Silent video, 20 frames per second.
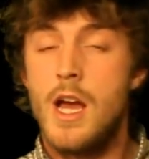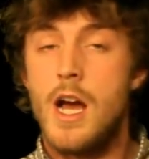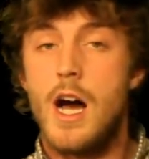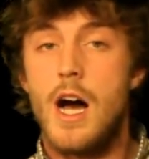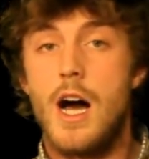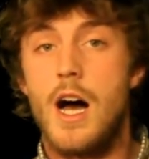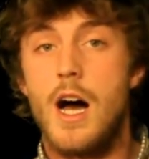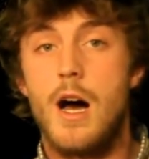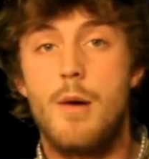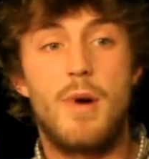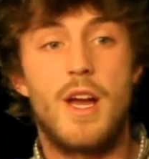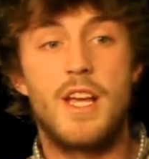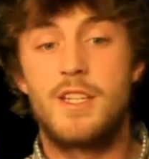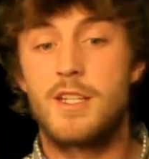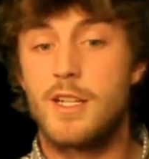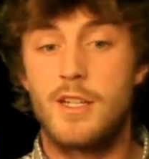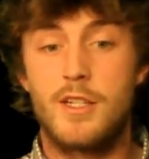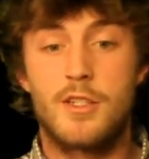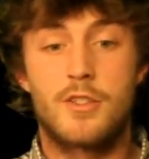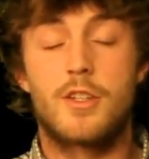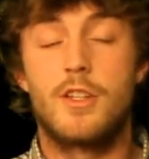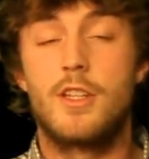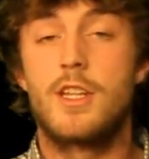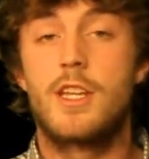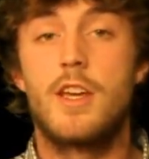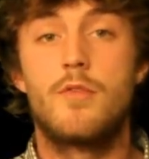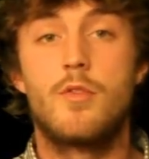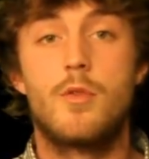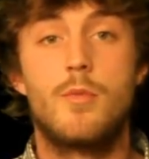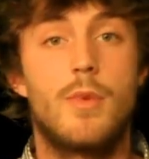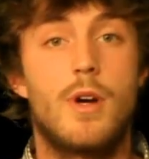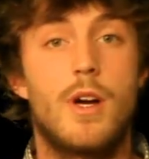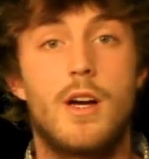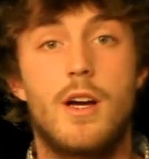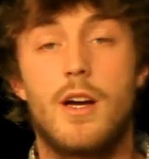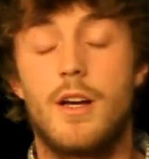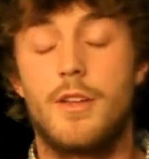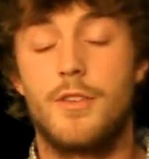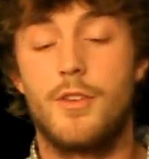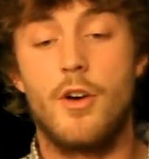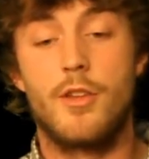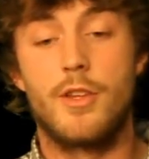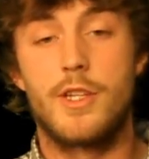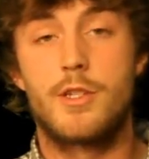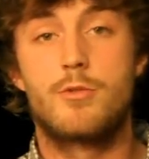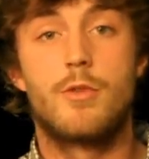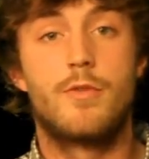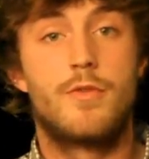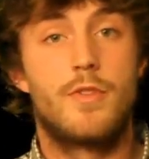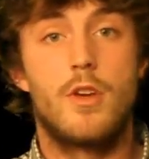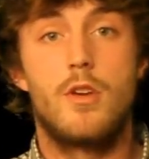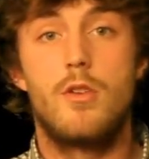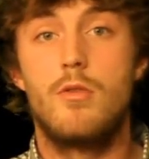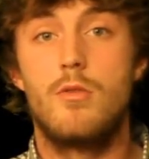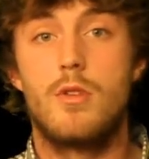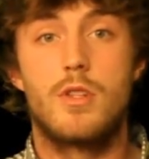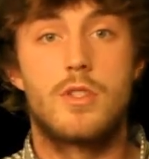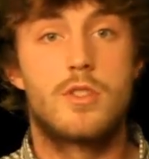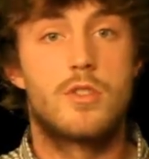Basically just going to give them an honest review,